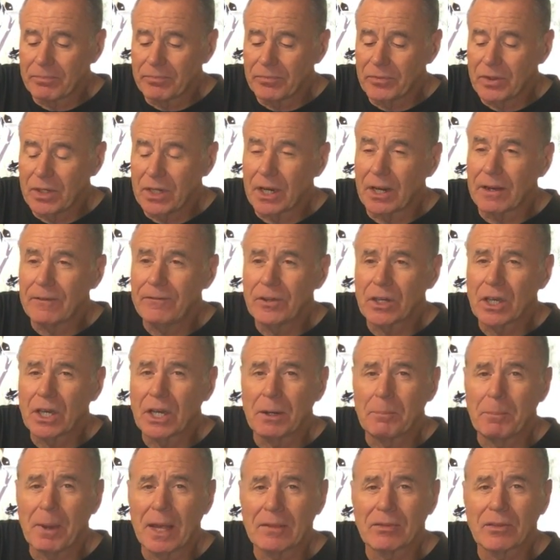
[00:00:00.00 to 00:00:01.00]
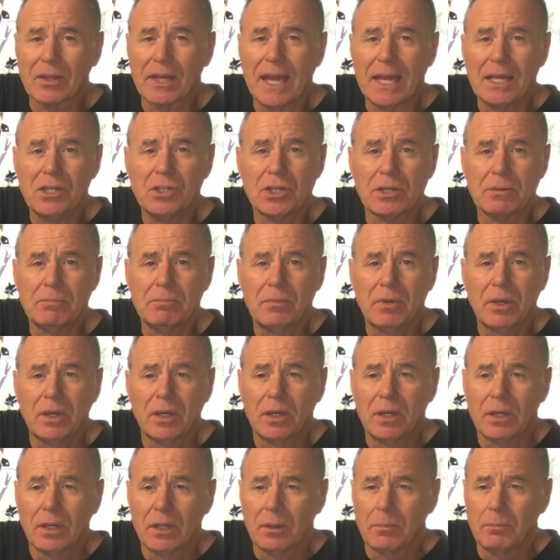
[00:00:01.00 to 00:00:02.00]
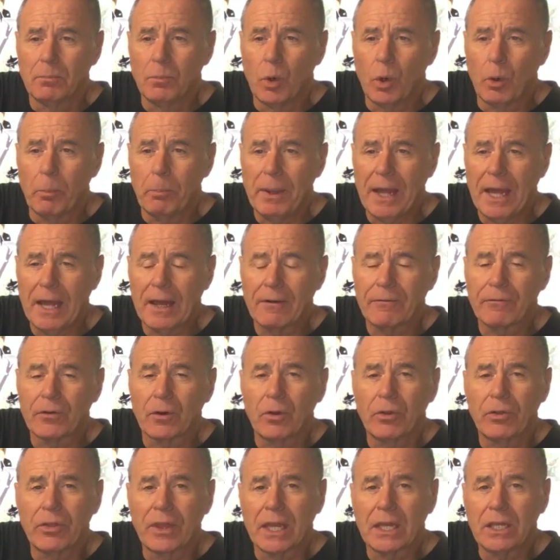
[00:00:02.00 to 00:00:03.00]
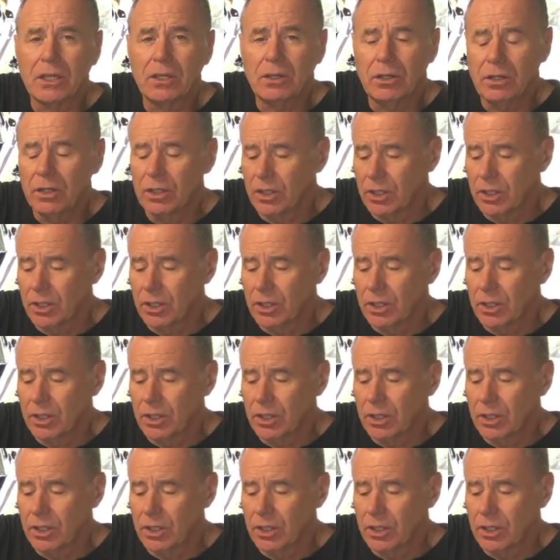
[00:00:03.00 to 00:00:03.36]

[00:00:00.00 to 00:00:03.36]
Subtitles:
You know, if you're going to make the engine more powerful, then